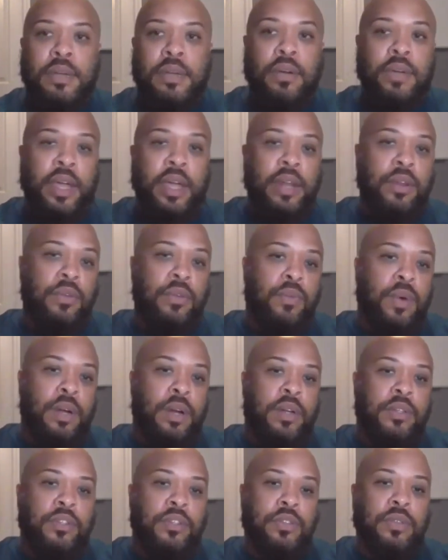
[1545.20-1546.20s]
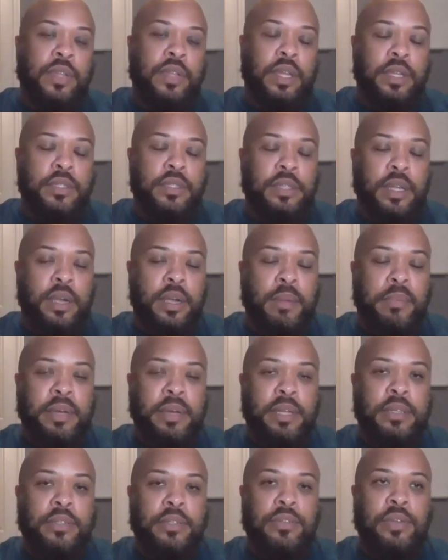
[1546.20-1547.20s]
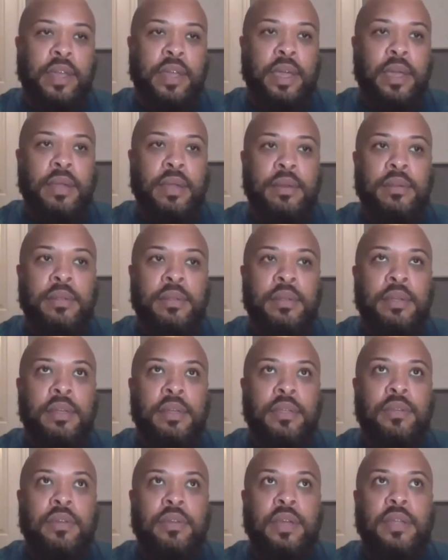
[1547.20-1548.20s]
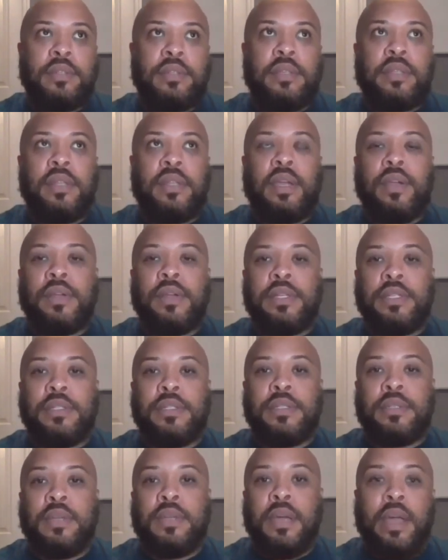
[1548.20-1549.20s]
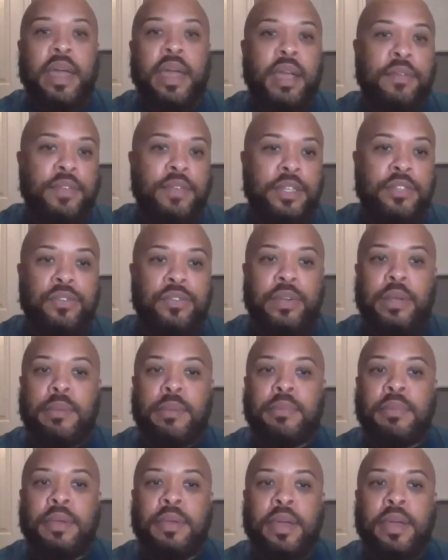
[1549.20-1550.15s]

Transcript: Okay, do one or two things there, but you can't you can't sit there and just every trip,